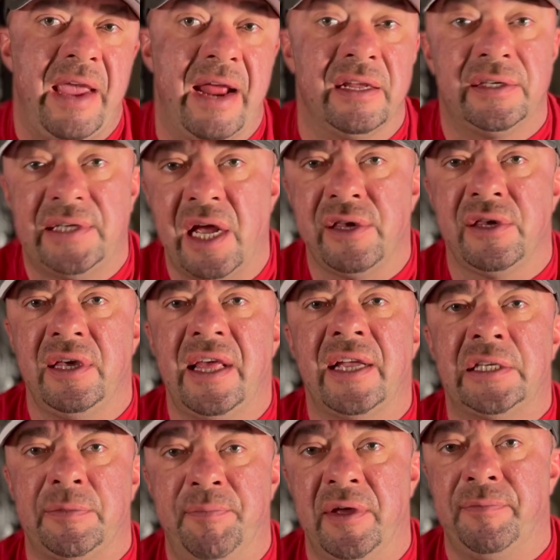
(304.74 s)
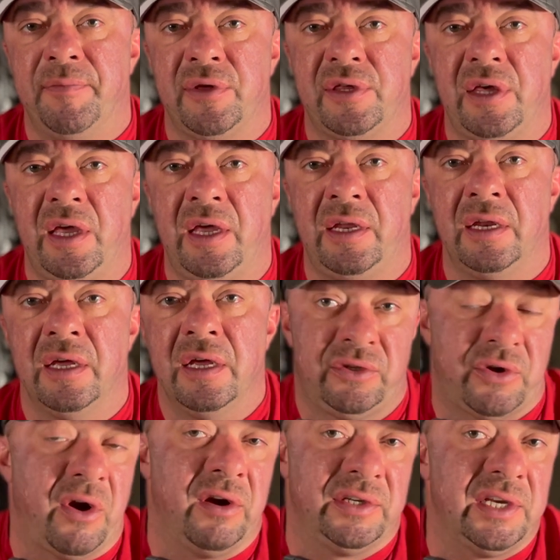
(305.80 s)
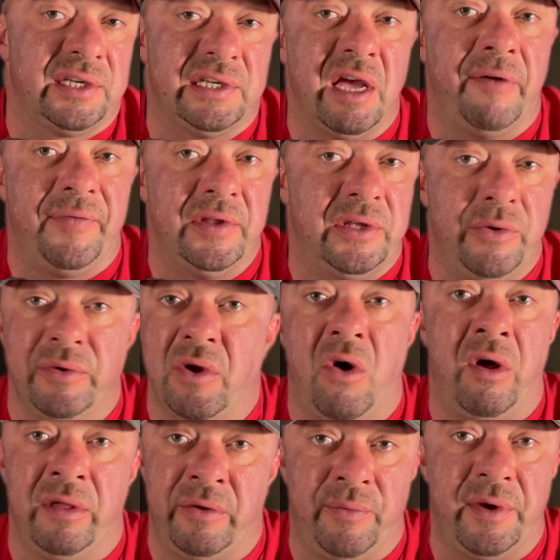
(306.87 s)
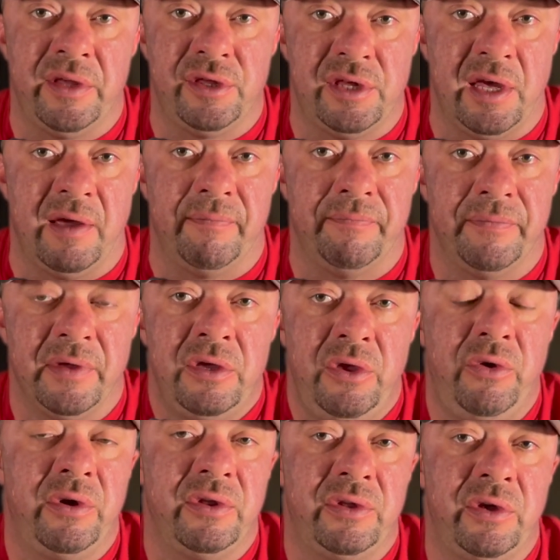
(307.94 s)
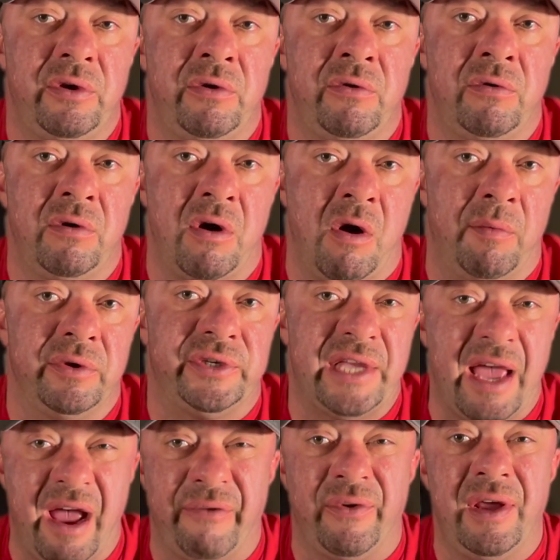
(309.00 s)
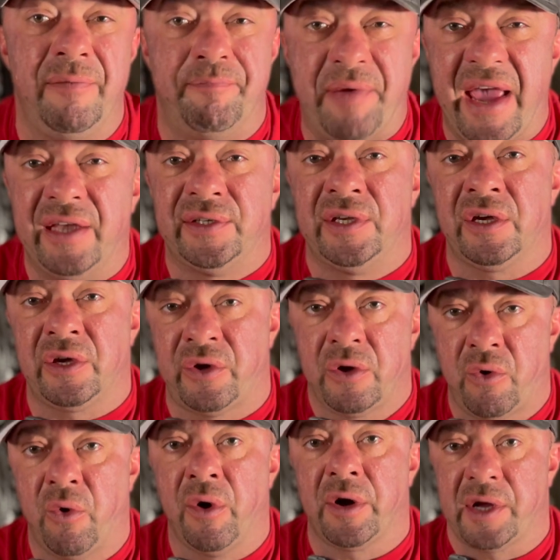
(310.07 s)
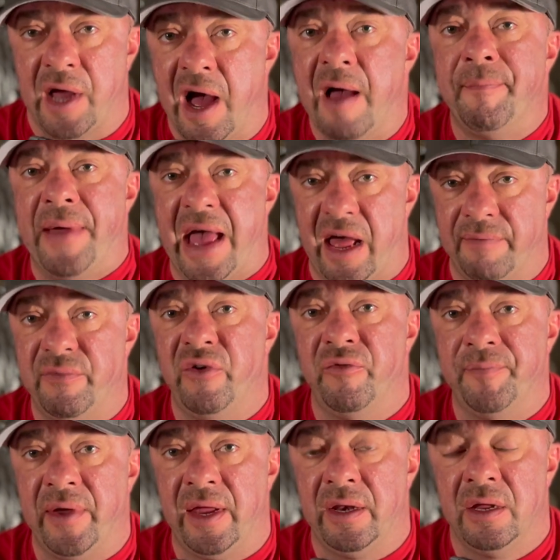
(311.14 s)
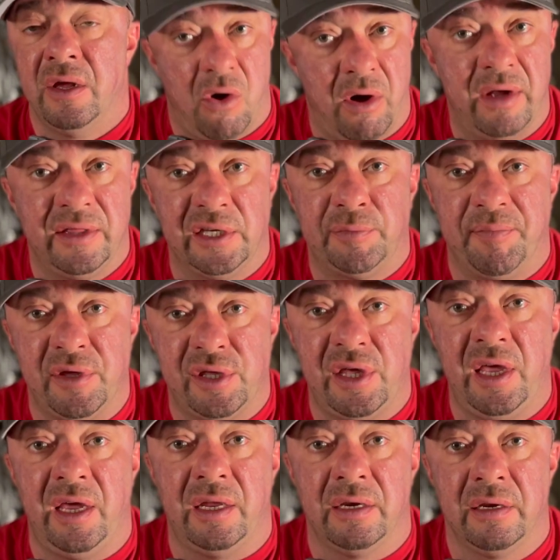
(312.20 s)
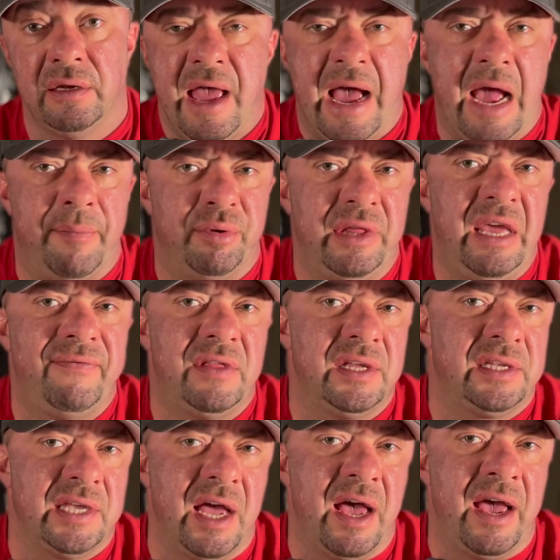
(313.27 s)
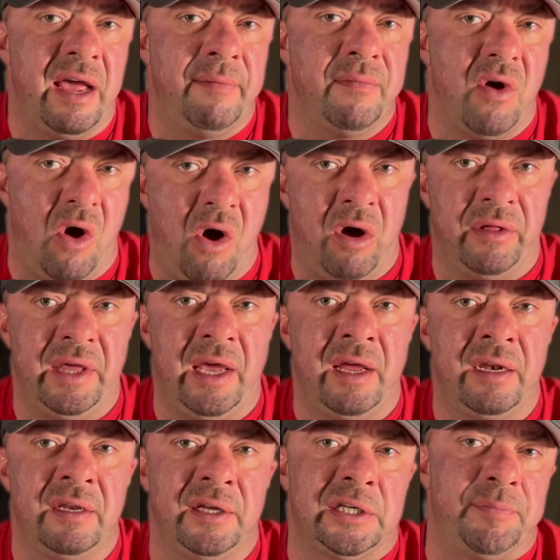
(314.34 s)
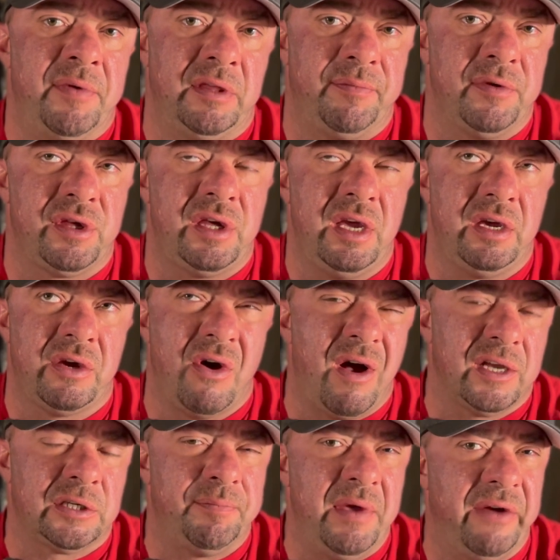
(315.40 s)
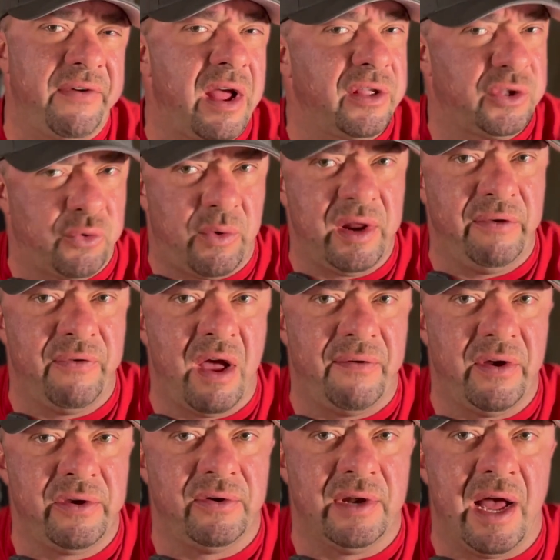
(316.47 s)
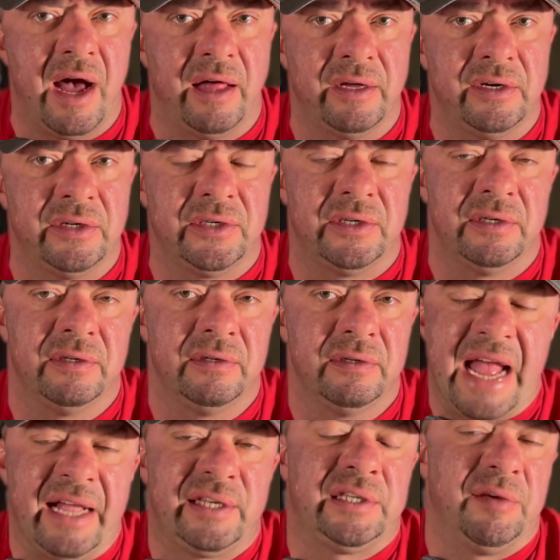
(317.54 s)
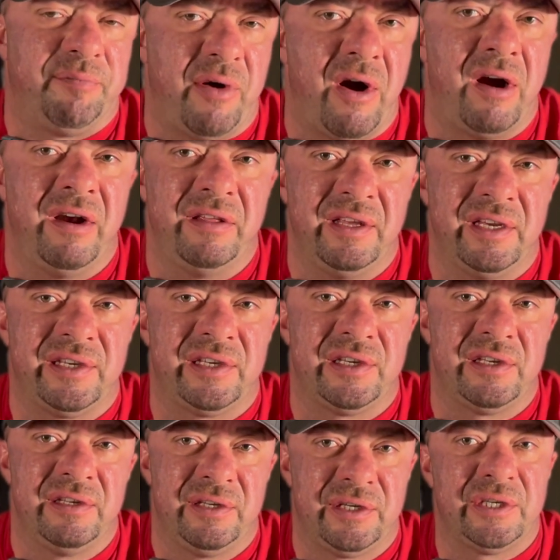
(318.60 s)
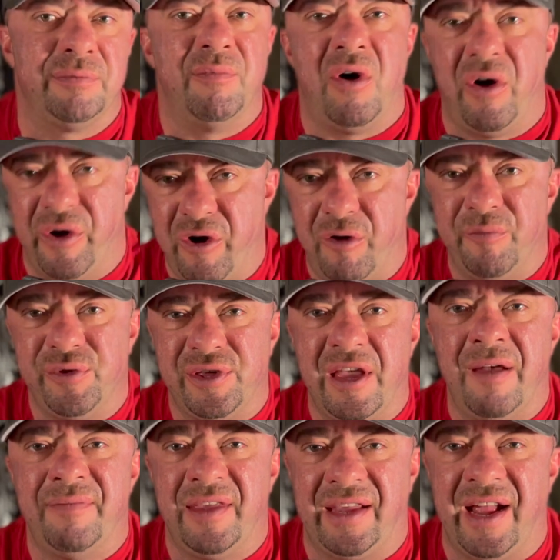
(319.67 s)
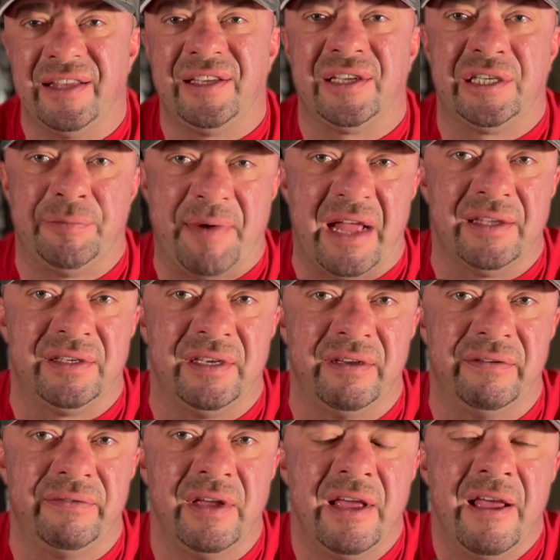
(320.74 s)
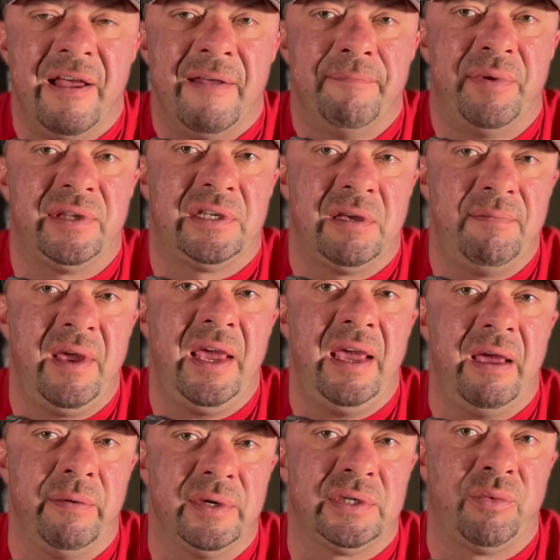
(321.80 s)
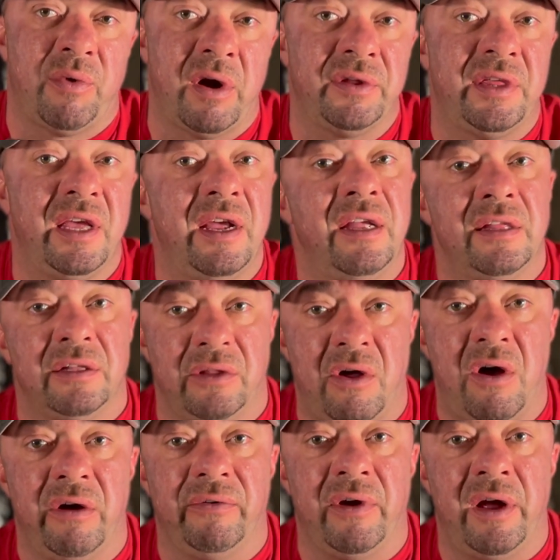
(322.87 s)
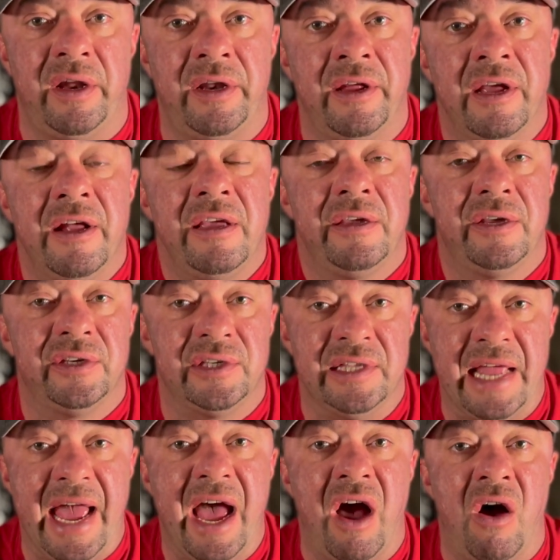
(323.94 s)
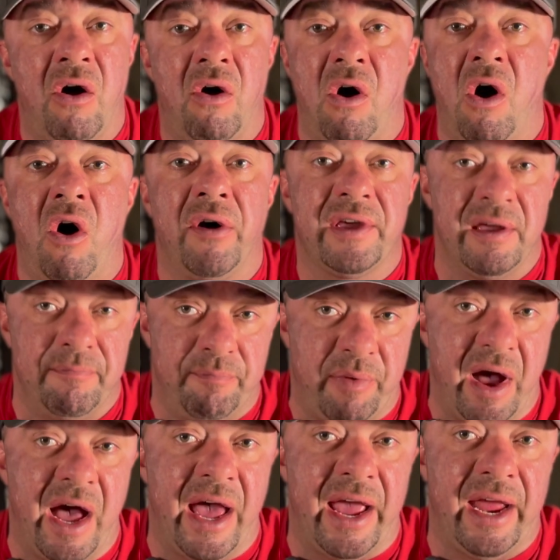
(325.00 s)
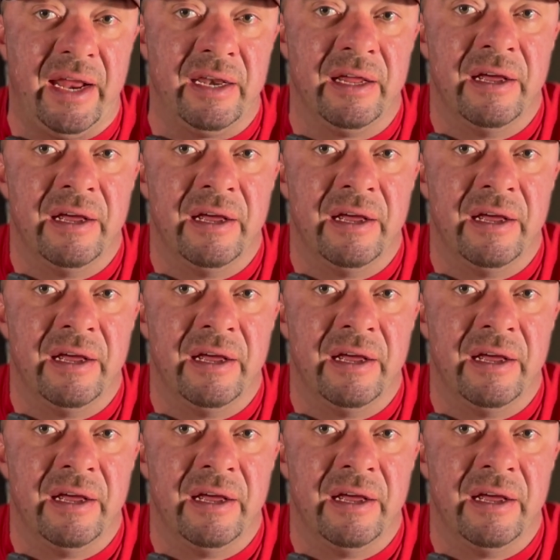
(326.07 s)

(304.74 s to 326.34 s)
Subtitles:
and essentially that Smith machine turns itself into an all-in-one gym. You can do almost every basic core compound movement on this machine. I believe at the time, all in, the Smith machine cost me around $2,500. That's the part of this small home gym that gets expensive. But to me, it was worth it in the long run because now, all combined,